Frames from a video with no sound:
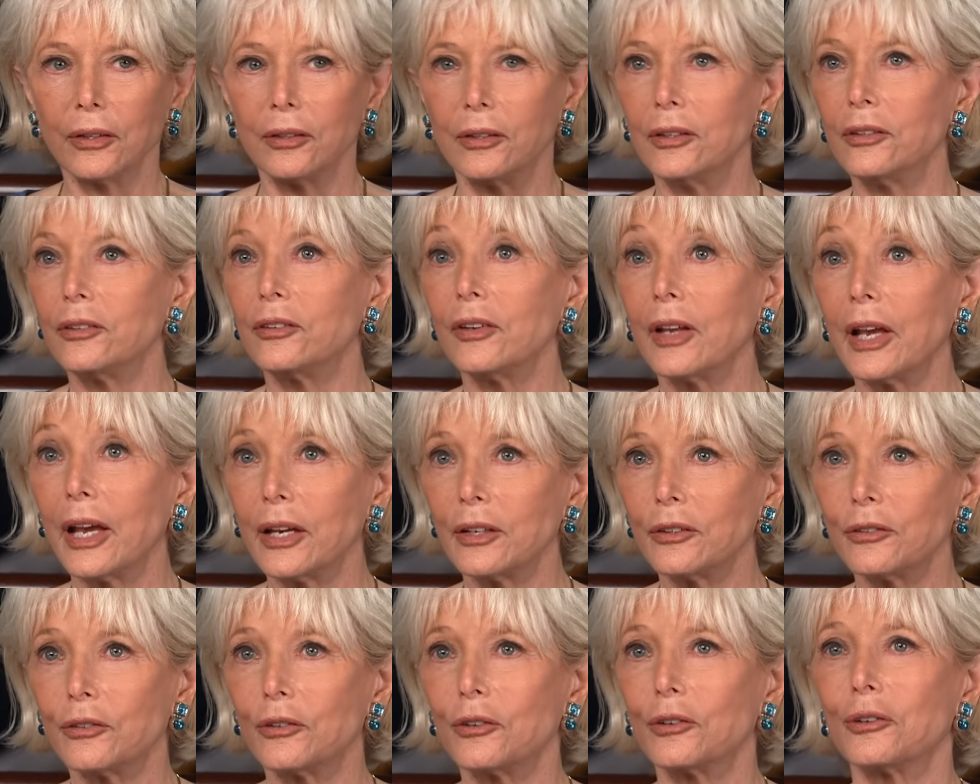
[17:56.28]
a
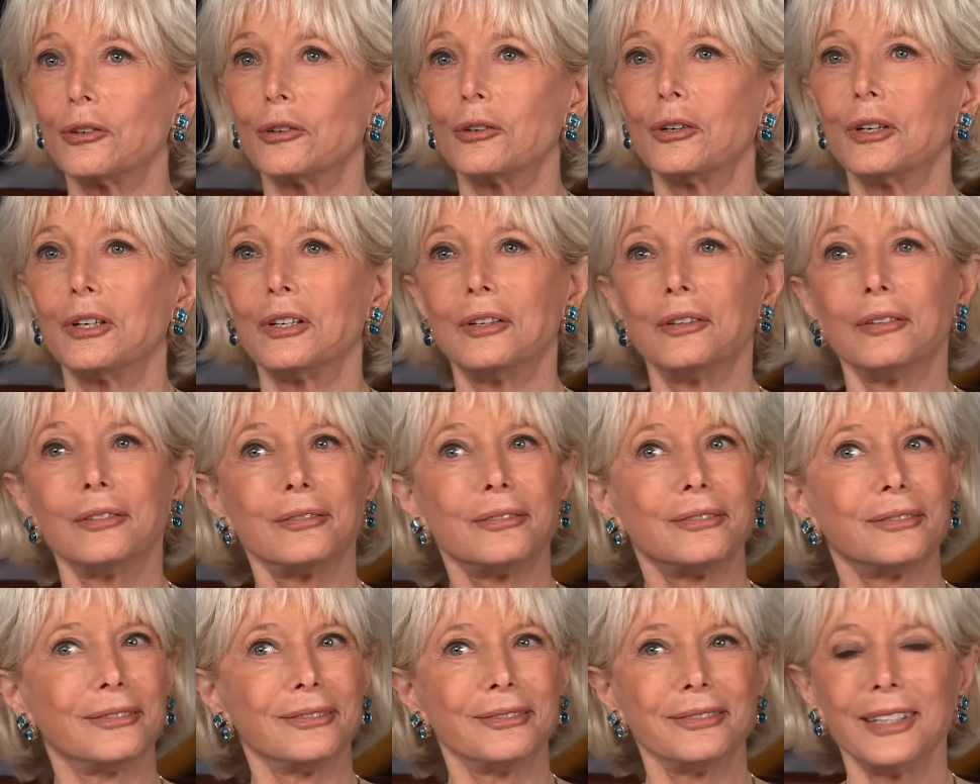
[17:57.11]
disaster, and
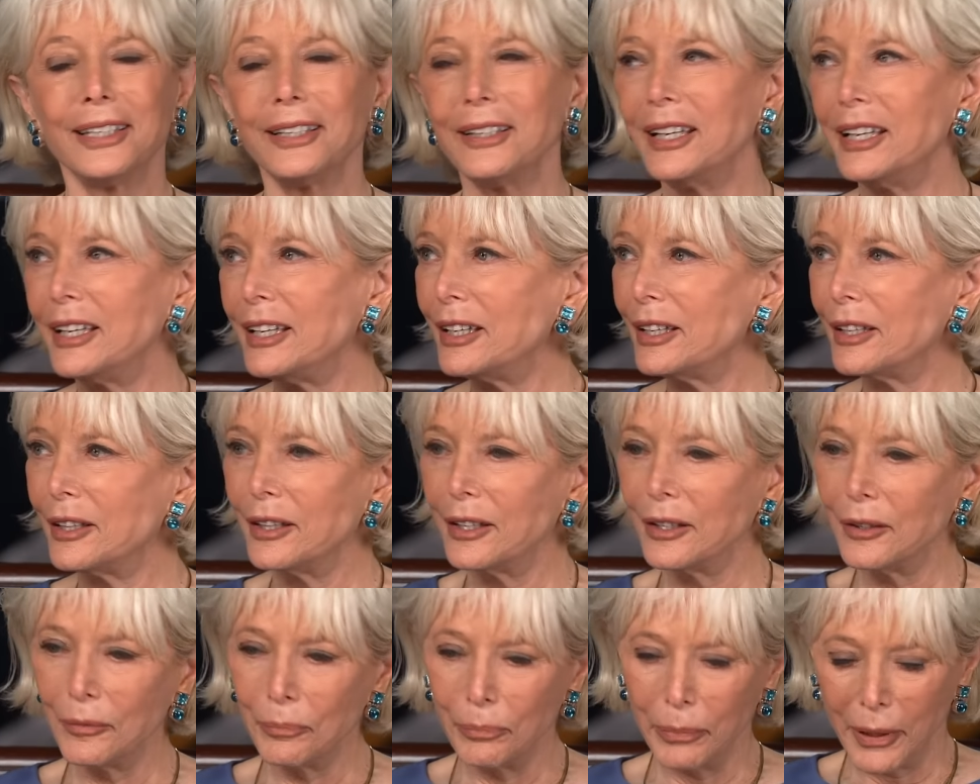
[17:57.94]
he
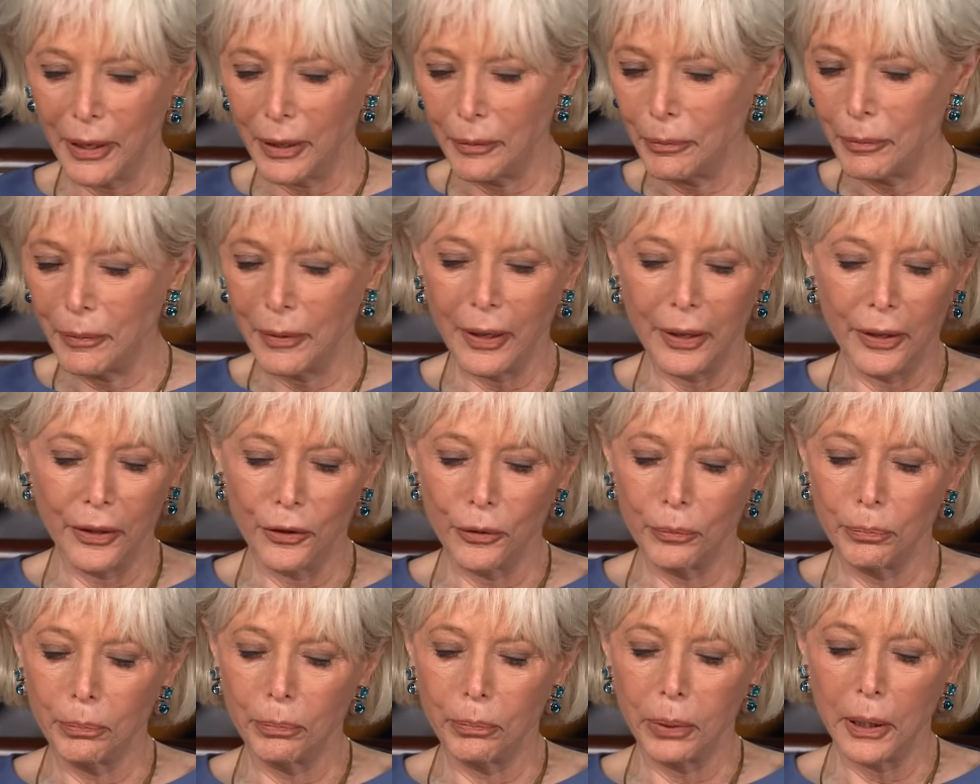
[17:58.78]
and the uh,
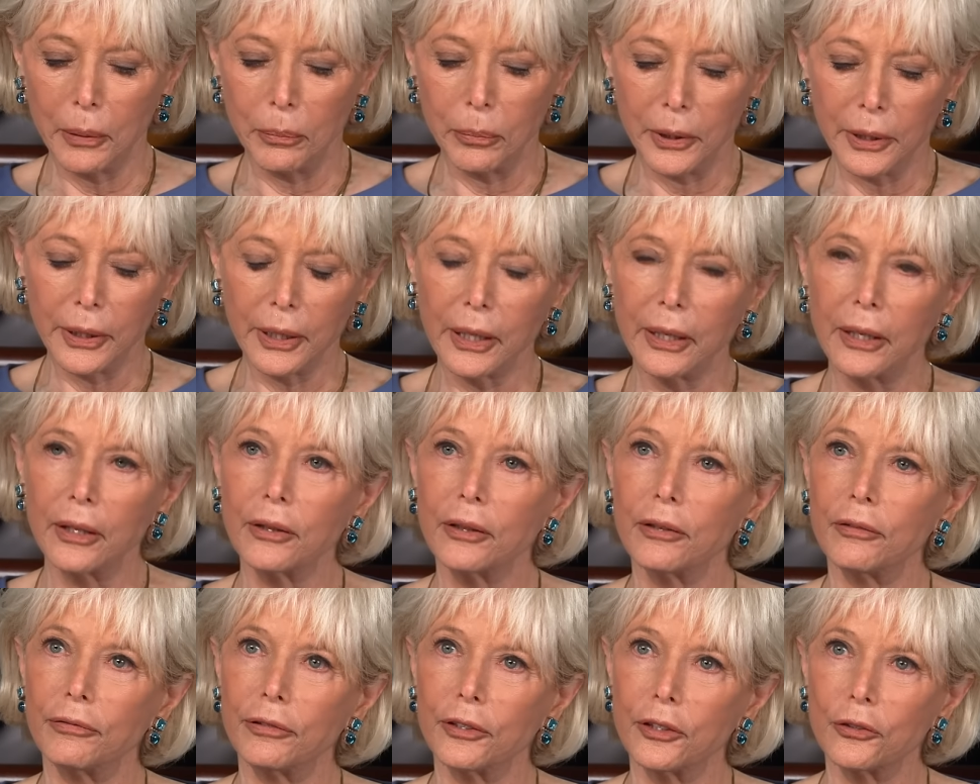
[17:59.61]
other public
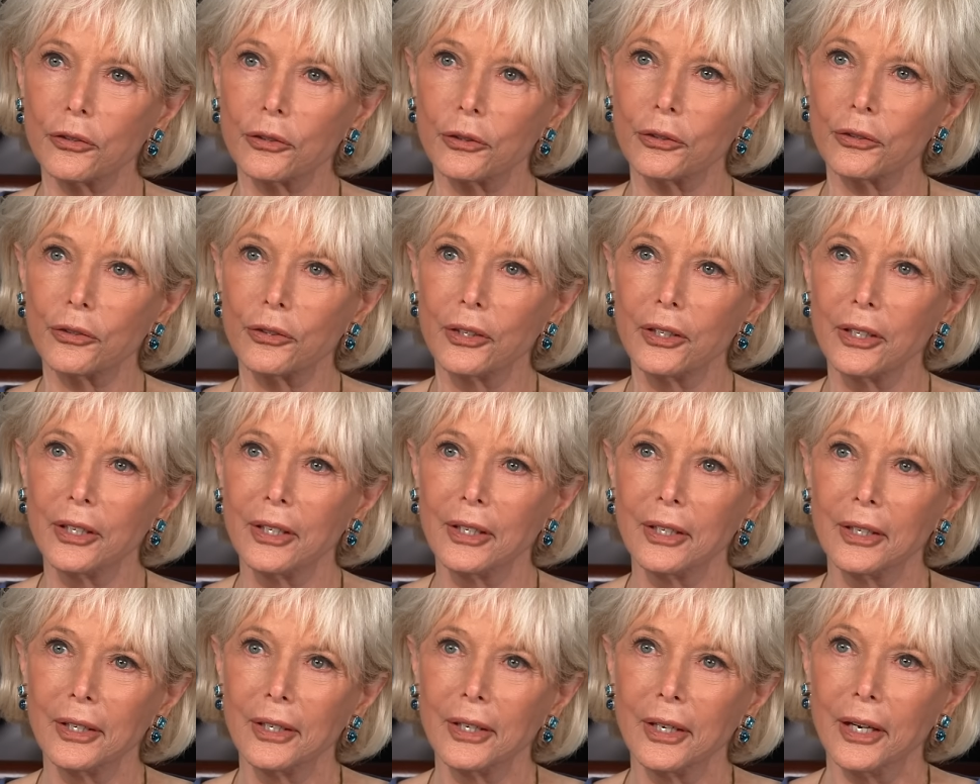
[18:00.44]
health officials
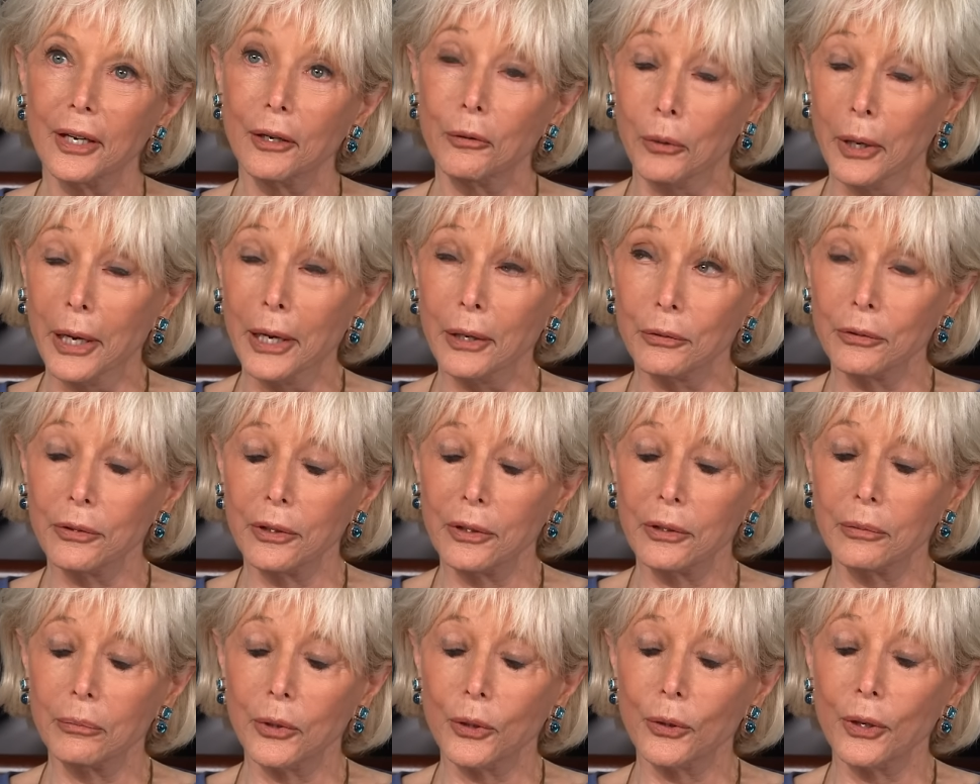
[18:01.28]
around
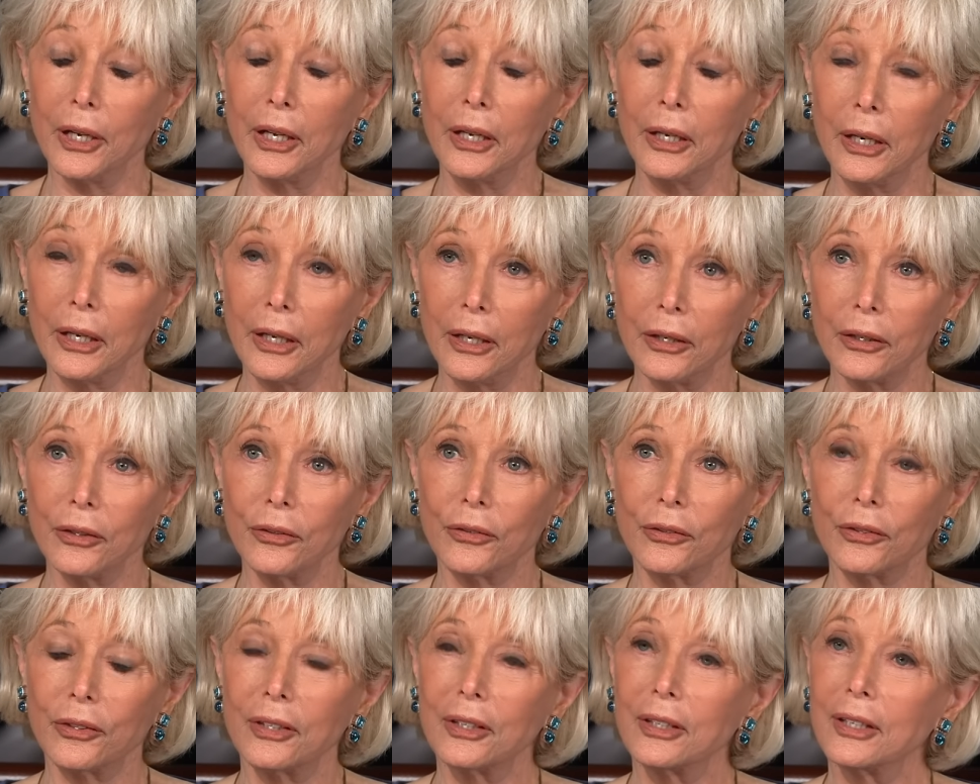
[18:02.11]
him are
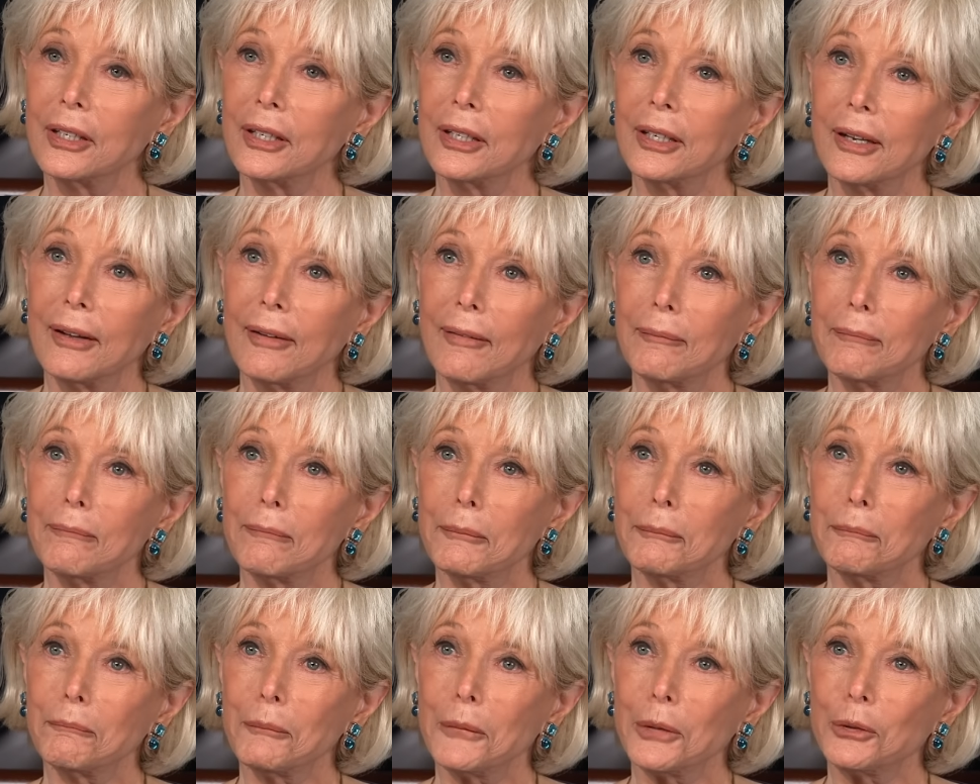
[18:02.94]
idiots.
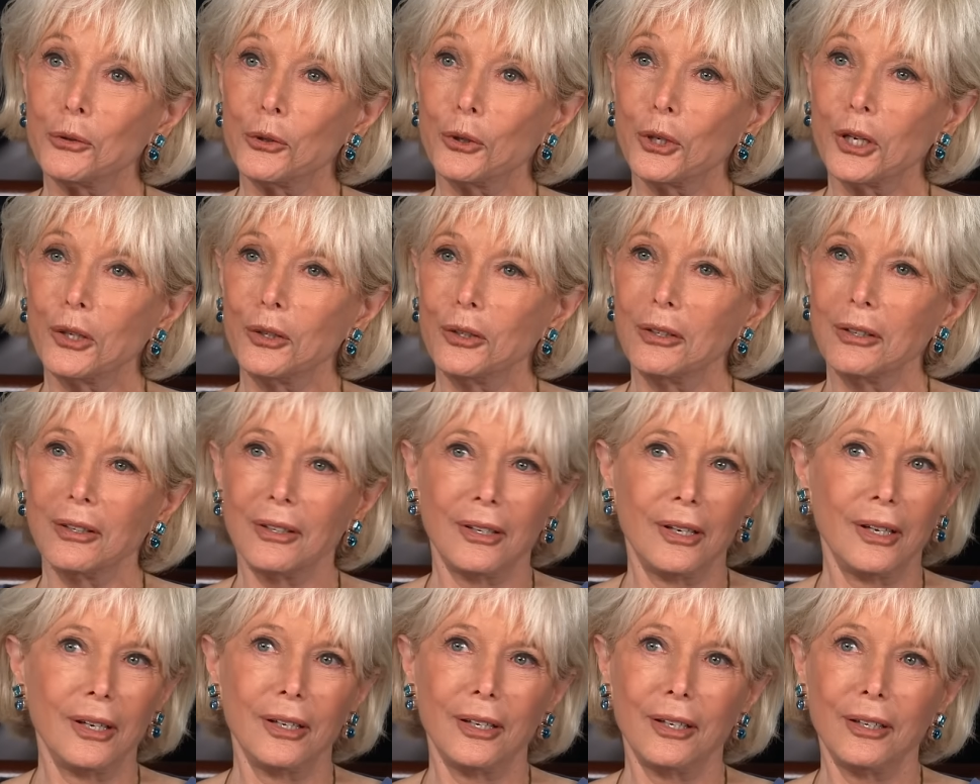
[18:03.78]
Do you
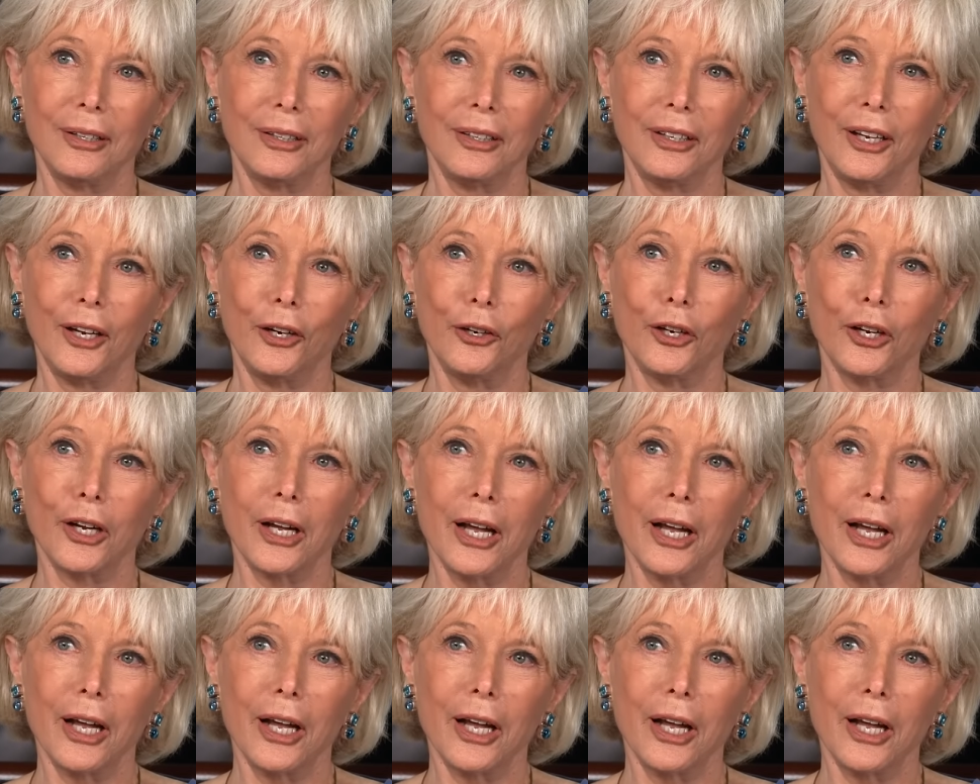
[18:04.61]
uh, care to